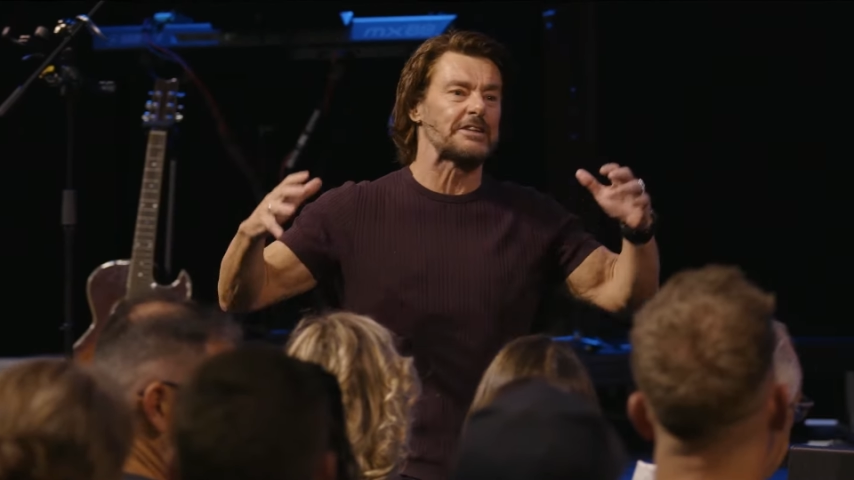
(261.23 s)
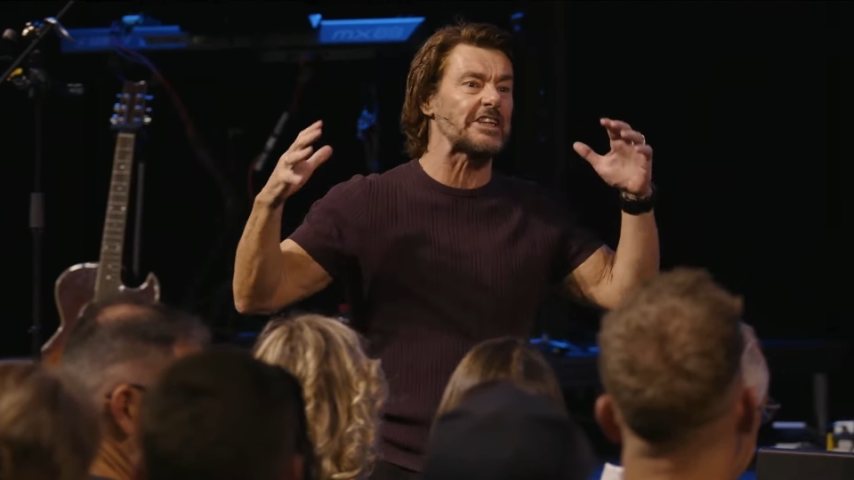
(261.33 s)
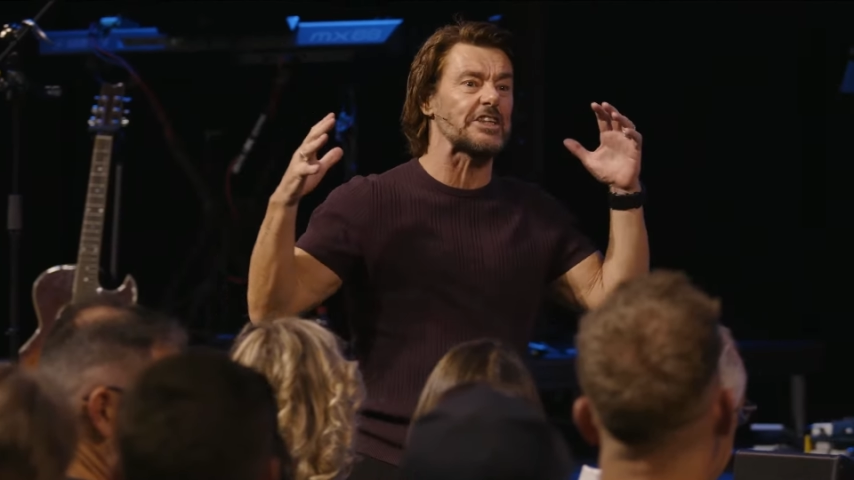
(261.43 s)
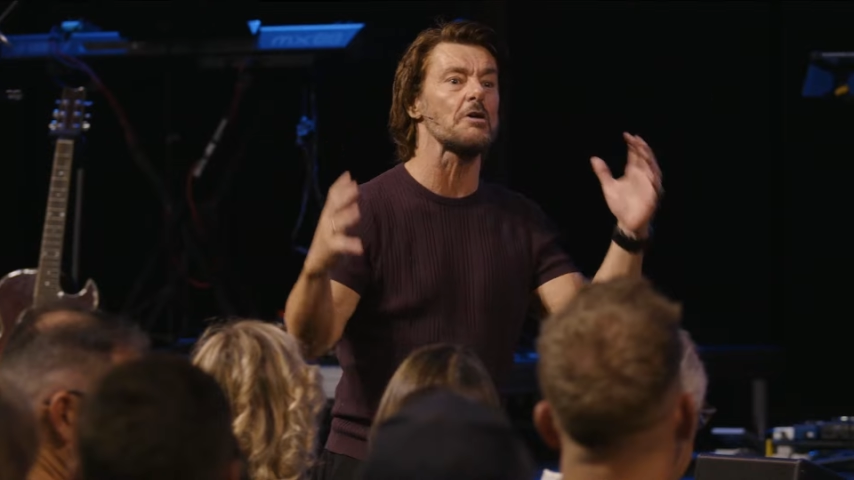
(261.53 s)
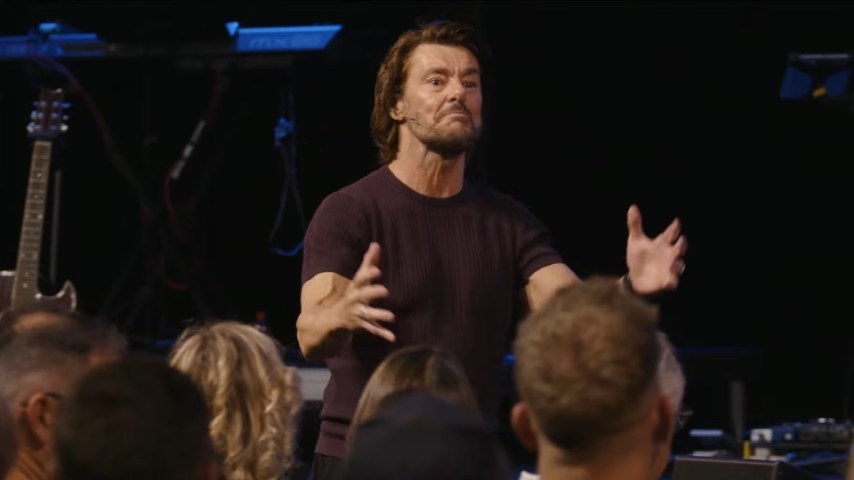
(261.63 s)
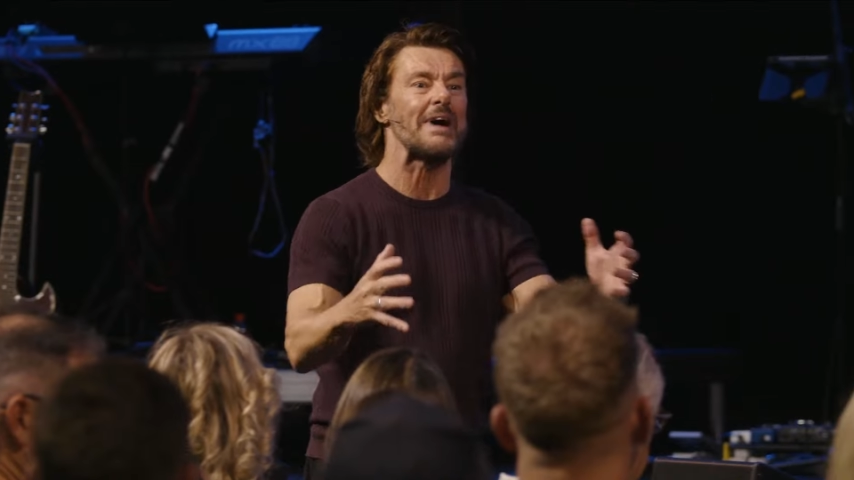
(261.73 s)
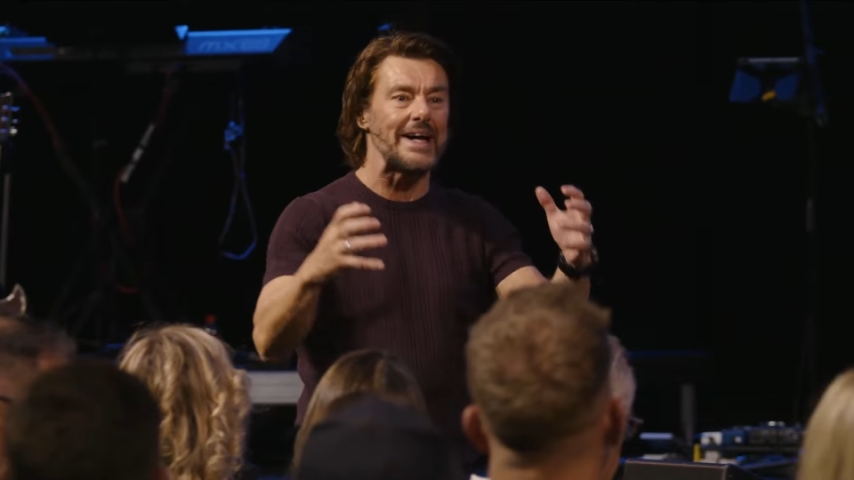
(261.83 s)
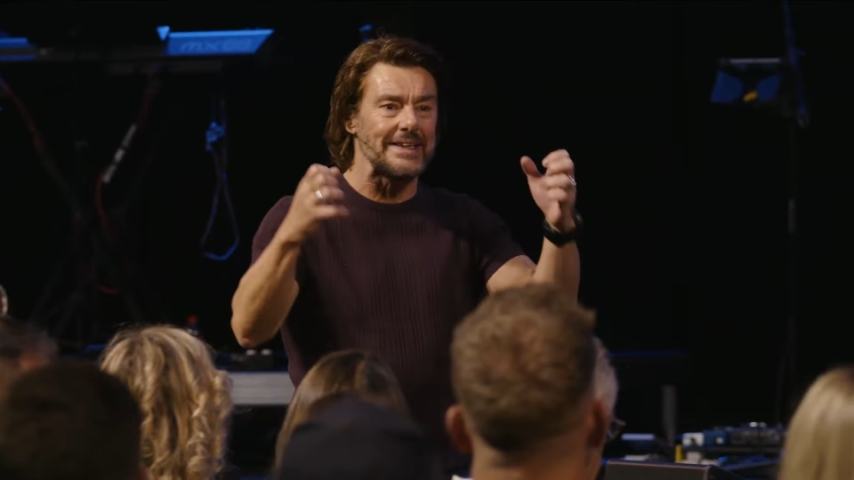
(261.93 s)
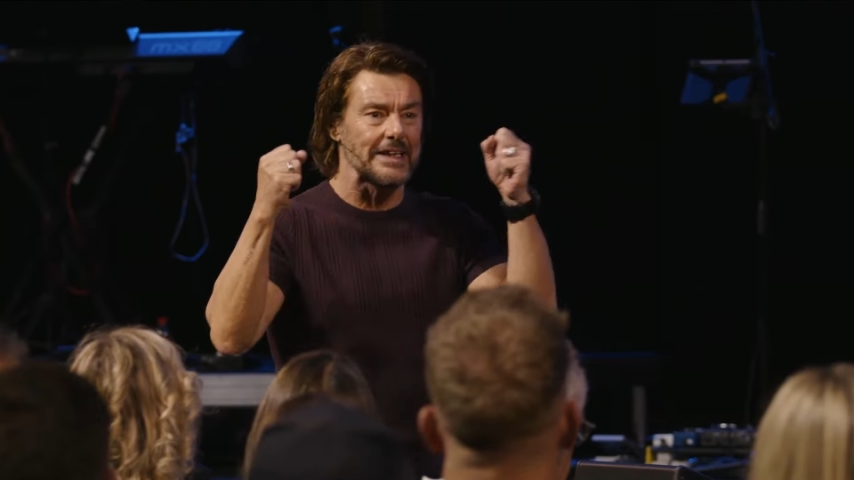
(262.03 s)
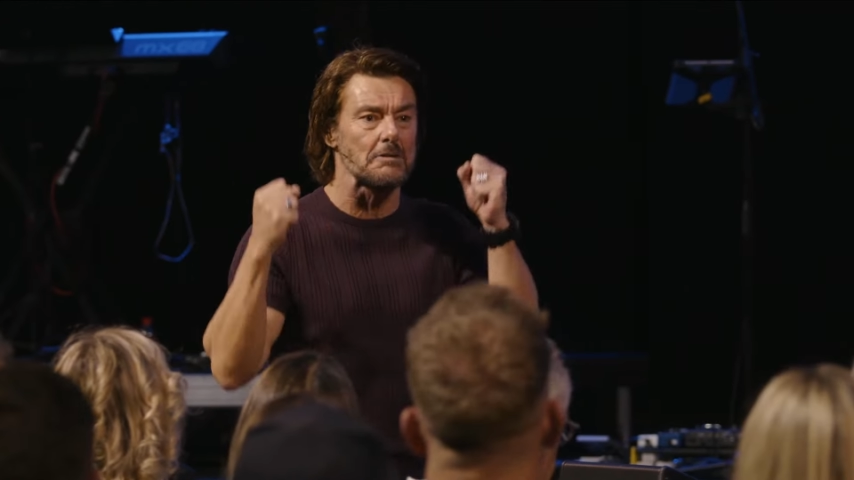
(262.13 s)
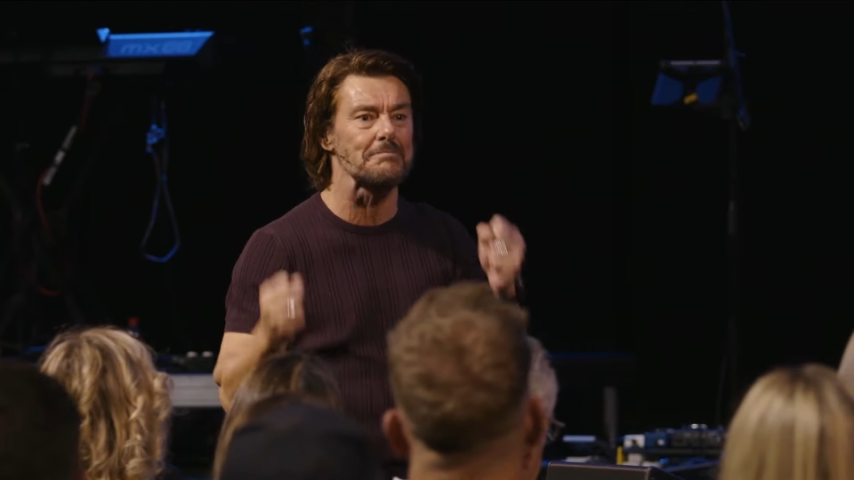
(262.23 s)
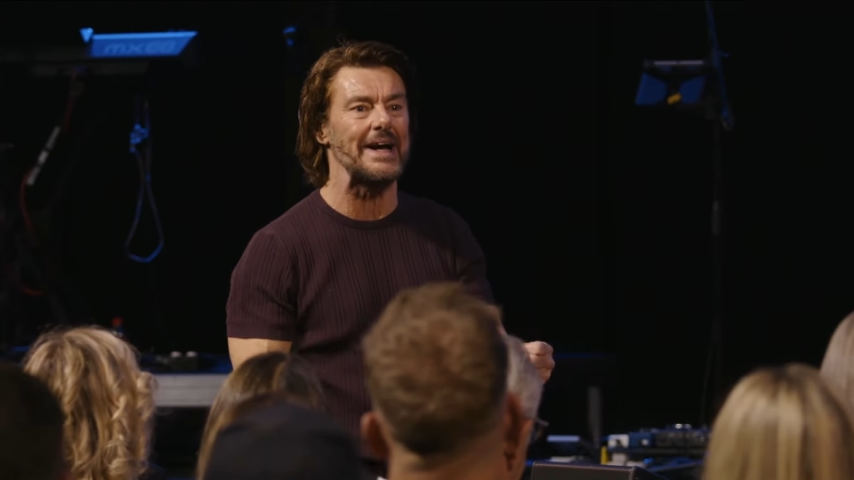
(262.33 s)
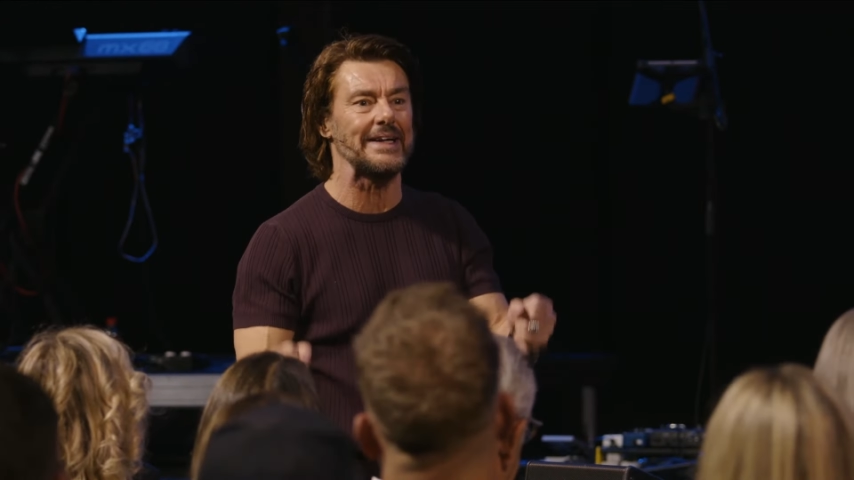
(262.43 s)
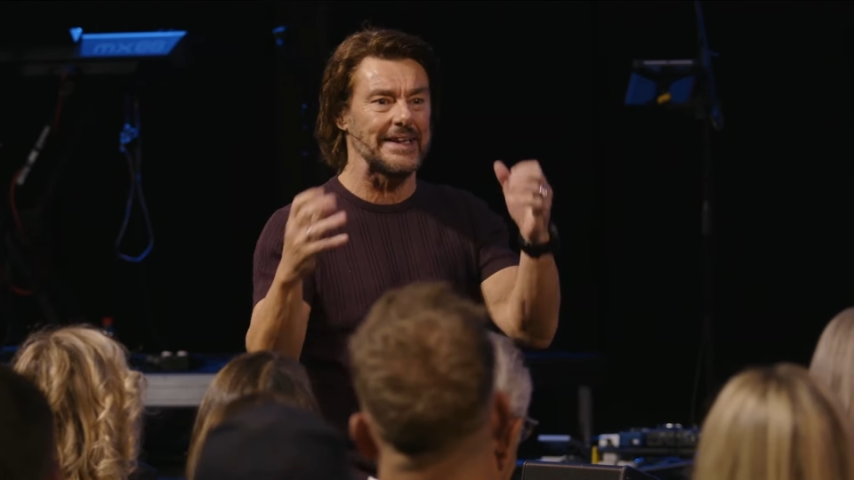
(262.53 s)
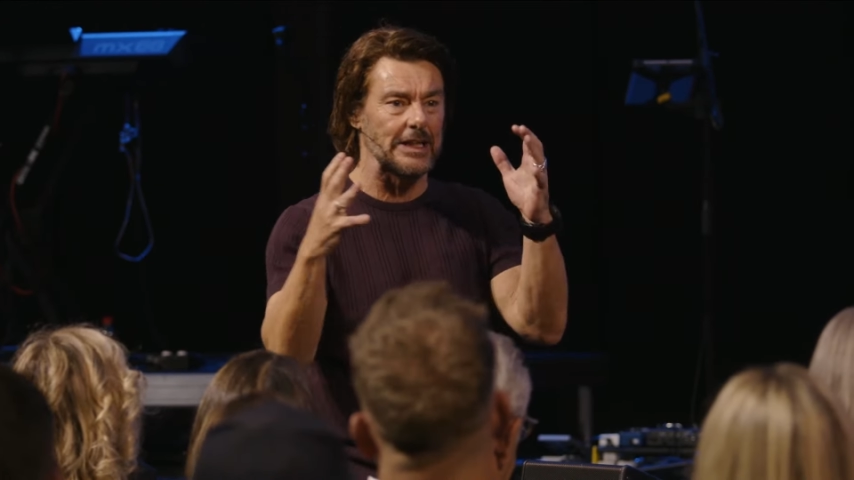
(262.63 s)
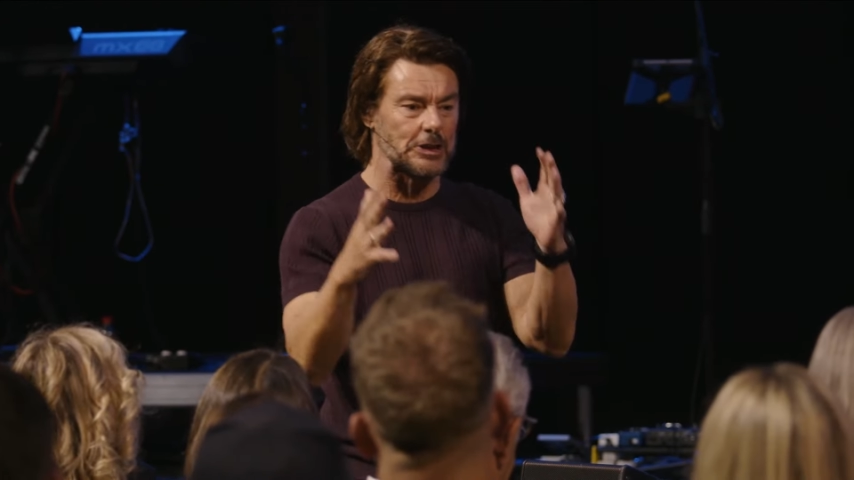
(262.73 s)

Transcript: was just an amazing, amazing